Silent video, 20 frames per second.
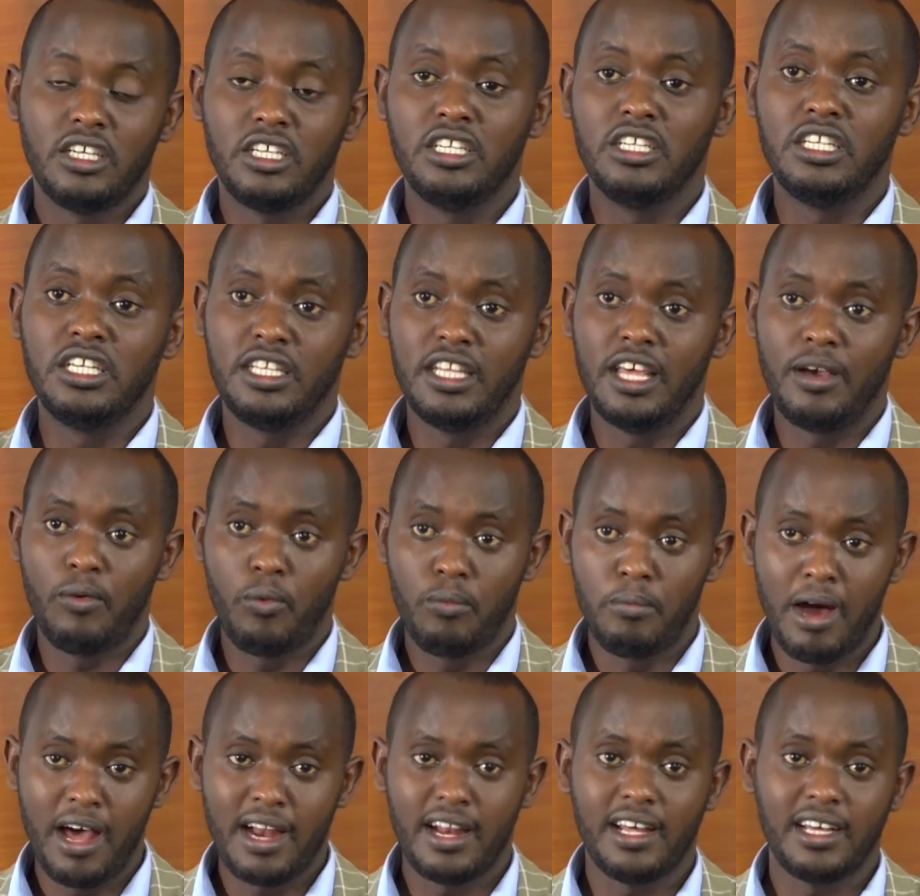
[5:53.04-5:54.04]
in a
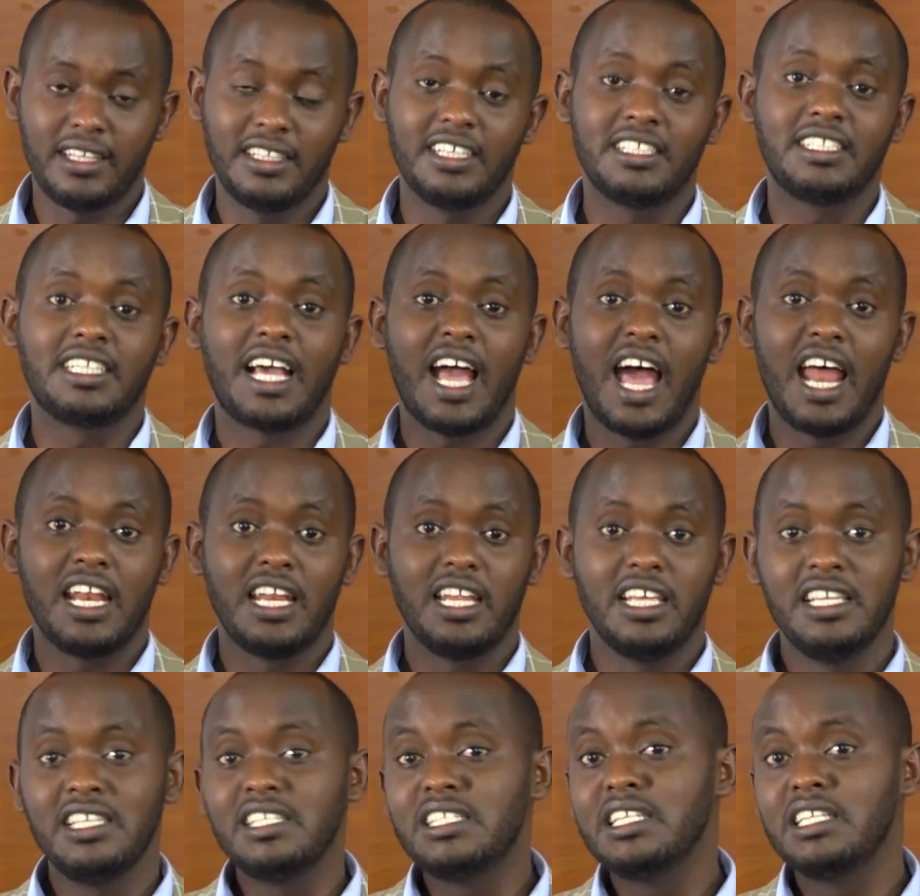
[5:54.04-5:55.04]
manner that can
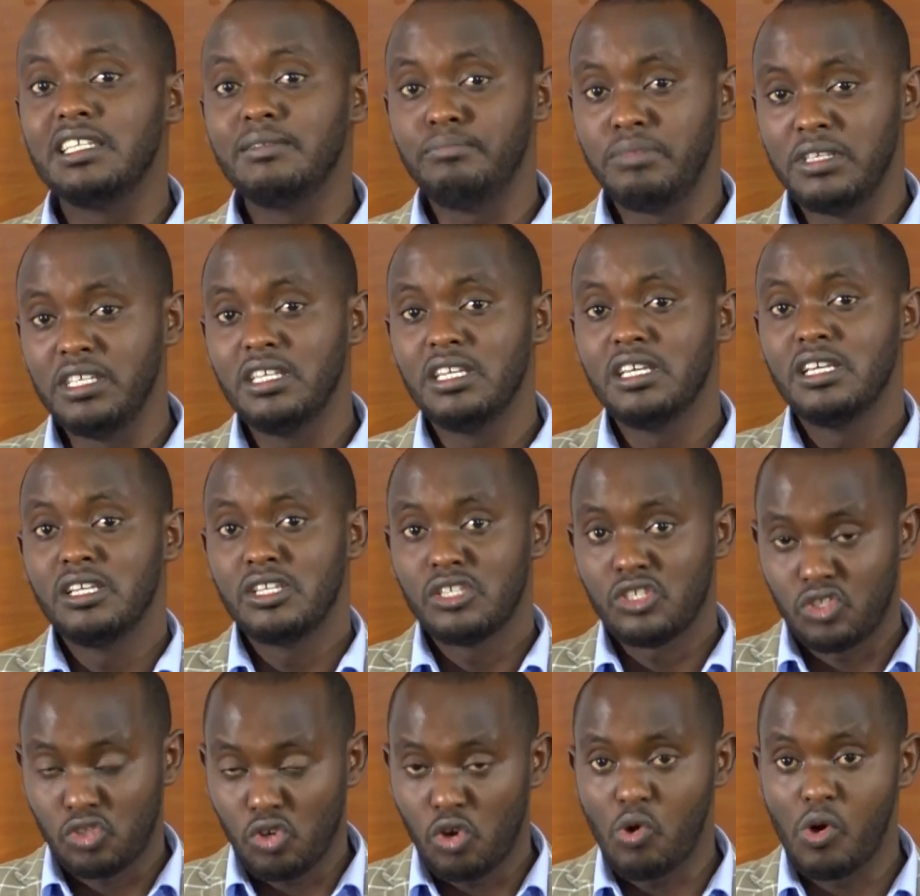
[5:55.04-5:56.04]
easily be
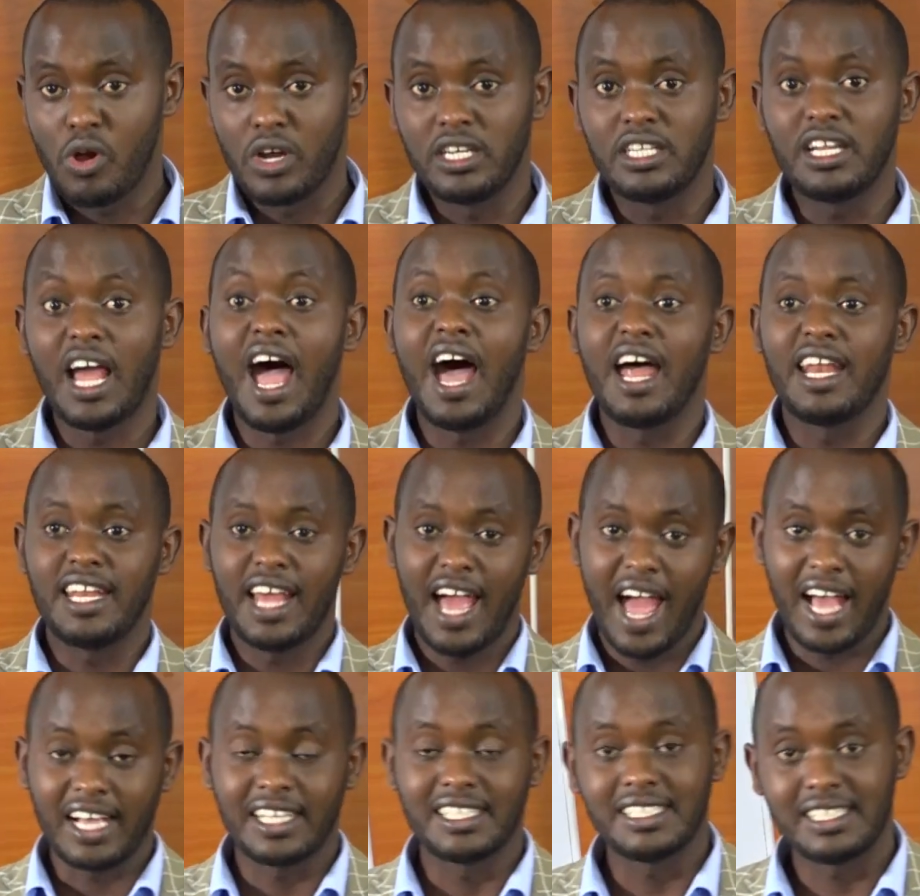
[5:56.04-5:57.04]
stored and
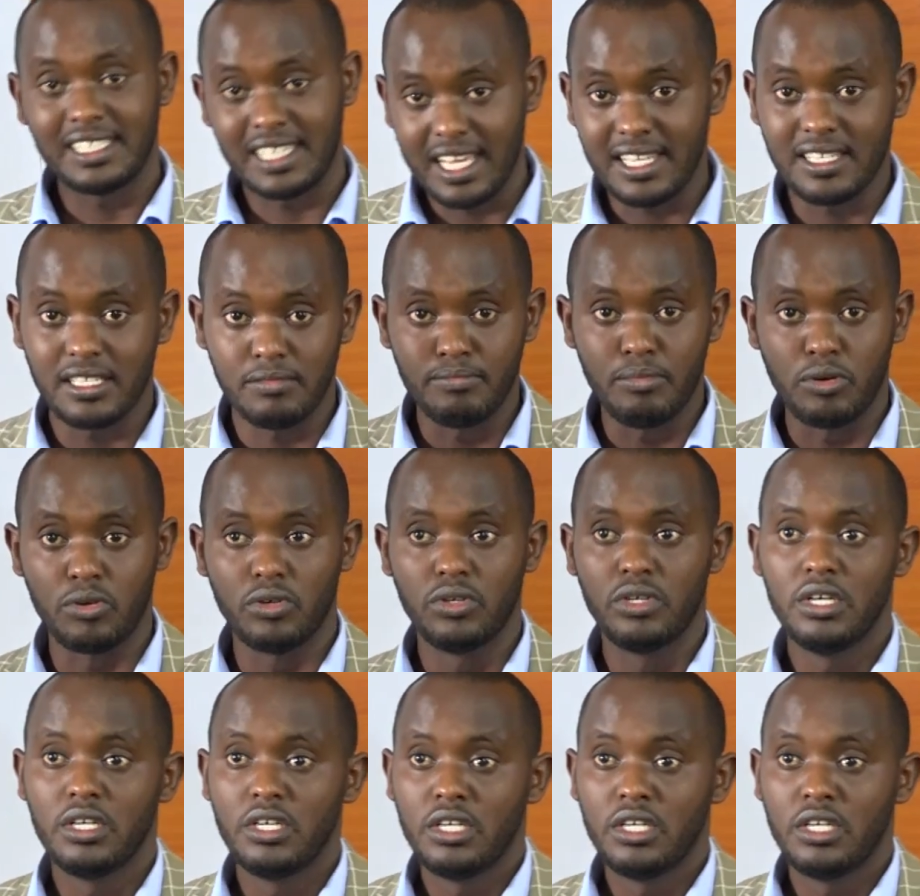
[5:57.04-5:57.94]
accessible.